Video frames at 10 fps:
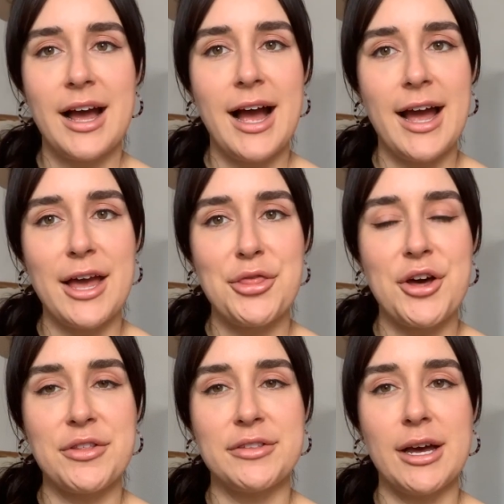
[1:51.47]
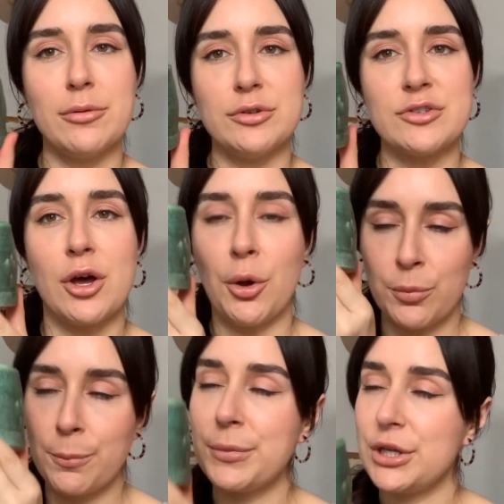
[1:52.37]
I thought that that was
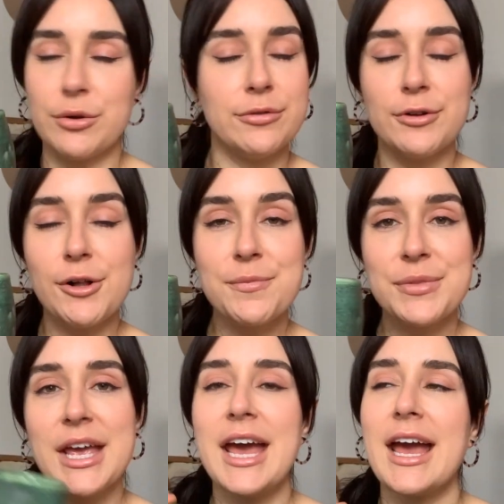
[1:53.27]
beautiful.